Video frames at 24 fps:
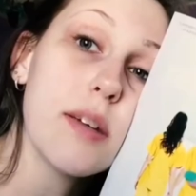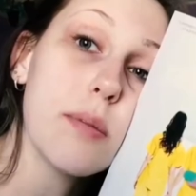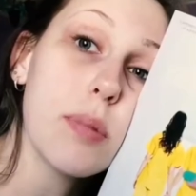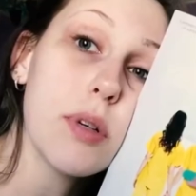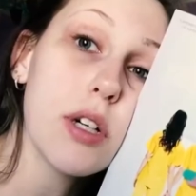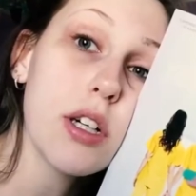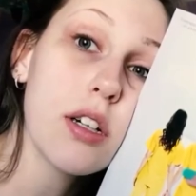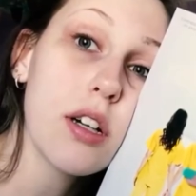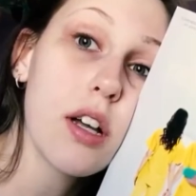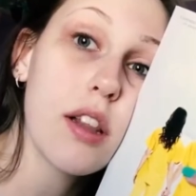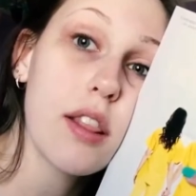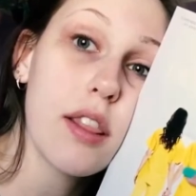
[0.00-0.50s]
The
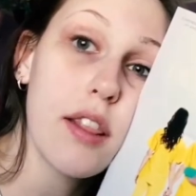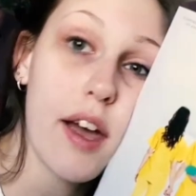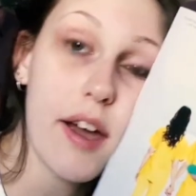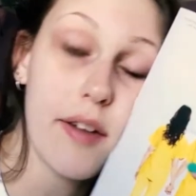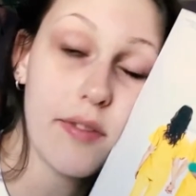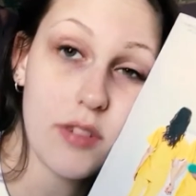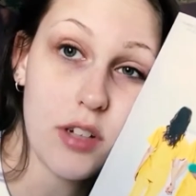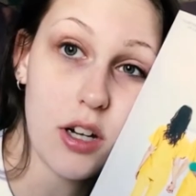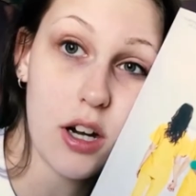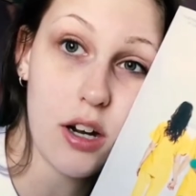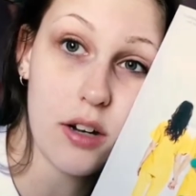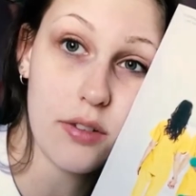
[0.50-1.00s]
book
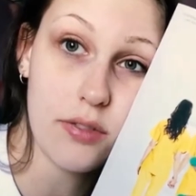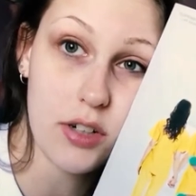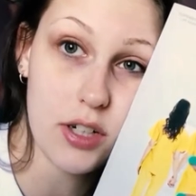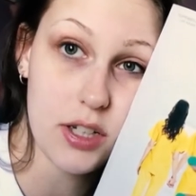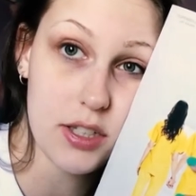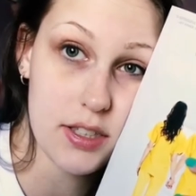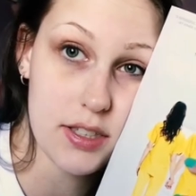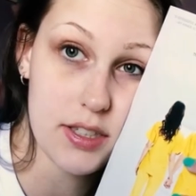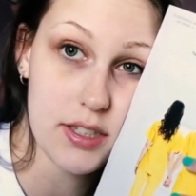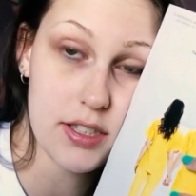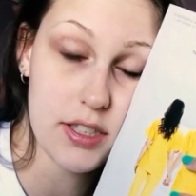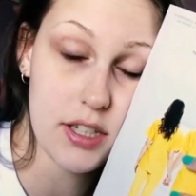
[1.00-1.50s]
left off
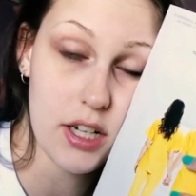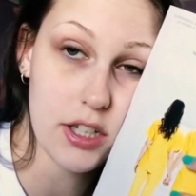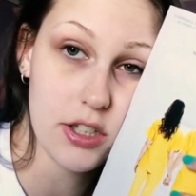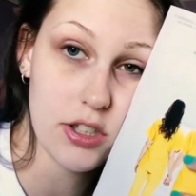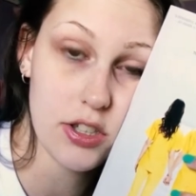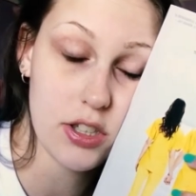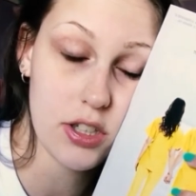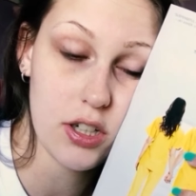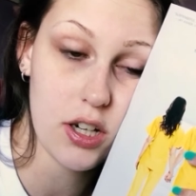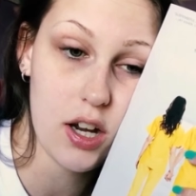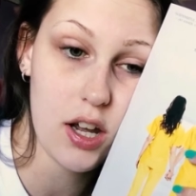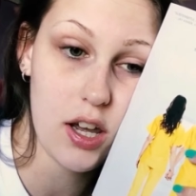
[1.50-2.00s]
on
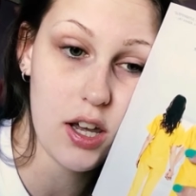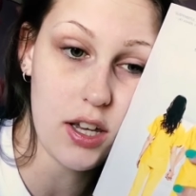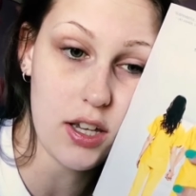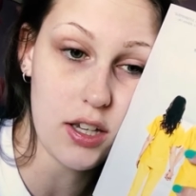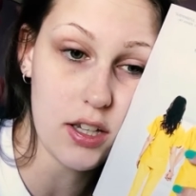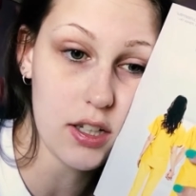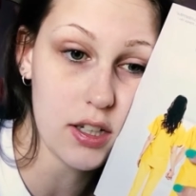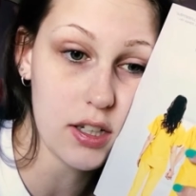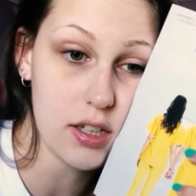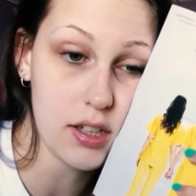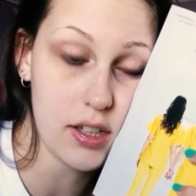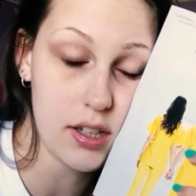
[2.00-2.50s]
such a
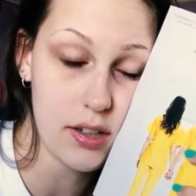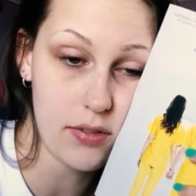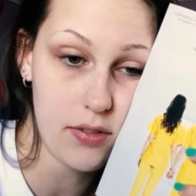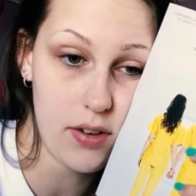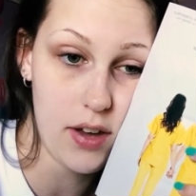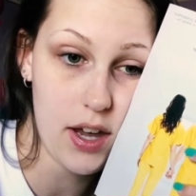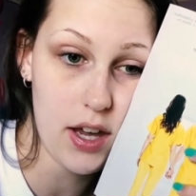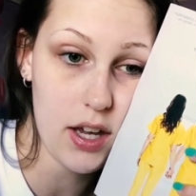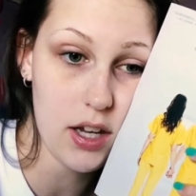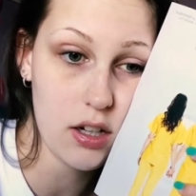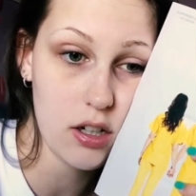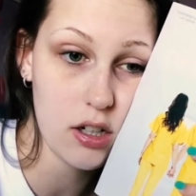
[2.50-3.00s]

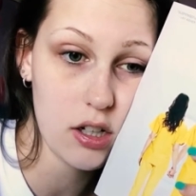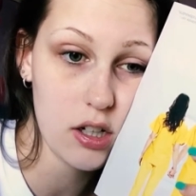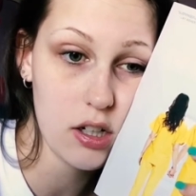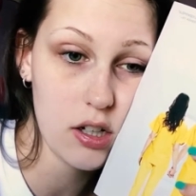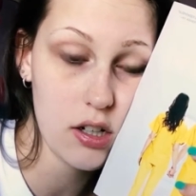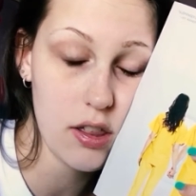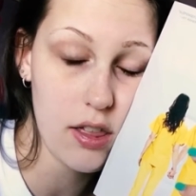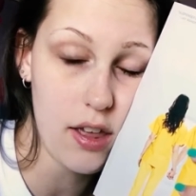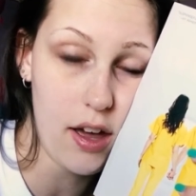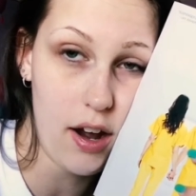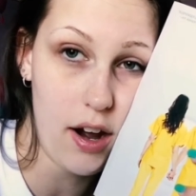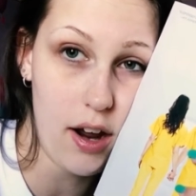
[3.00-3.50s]

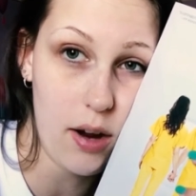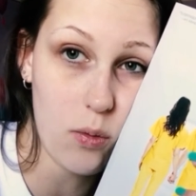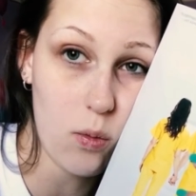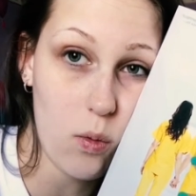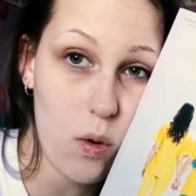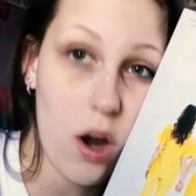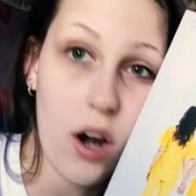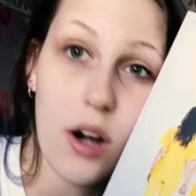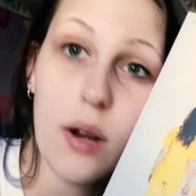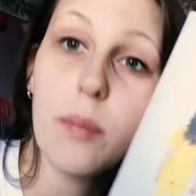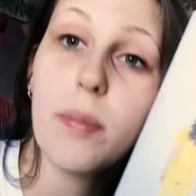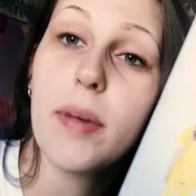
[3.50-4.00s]
cliffhanger that I
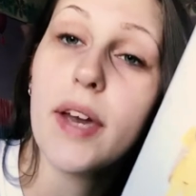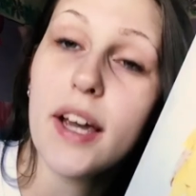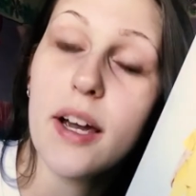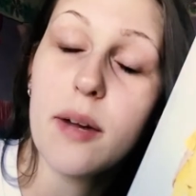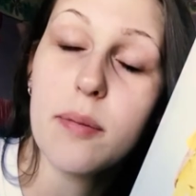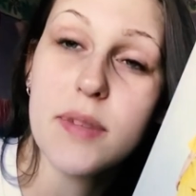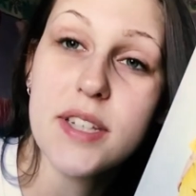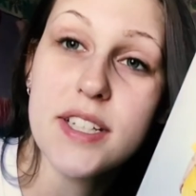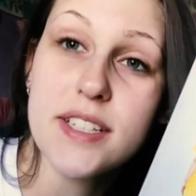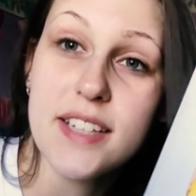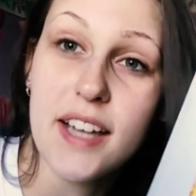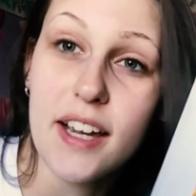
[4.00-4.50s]
want to pick
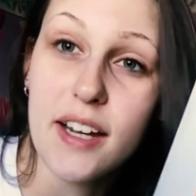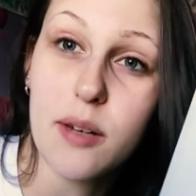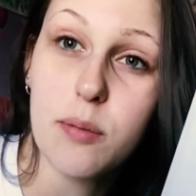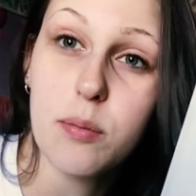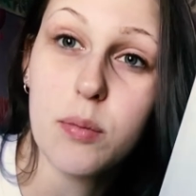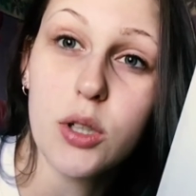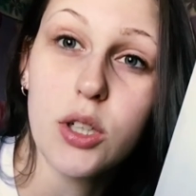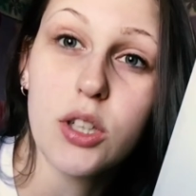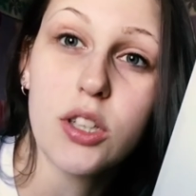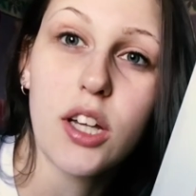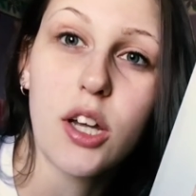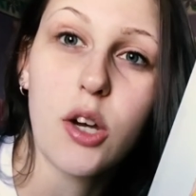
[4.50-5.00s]
up the second
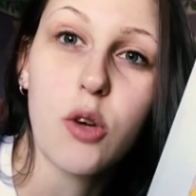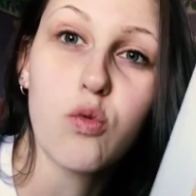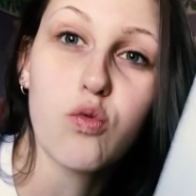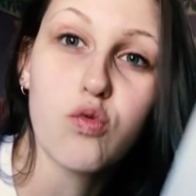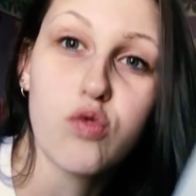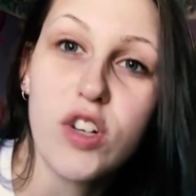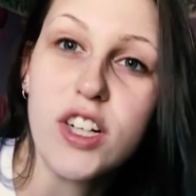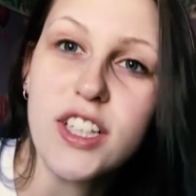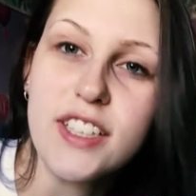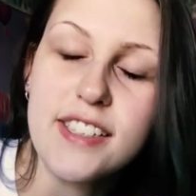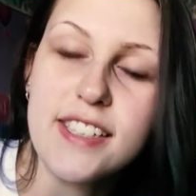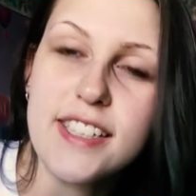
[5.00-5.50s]
book like
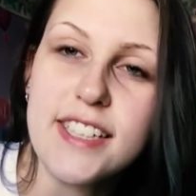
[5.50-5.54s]
right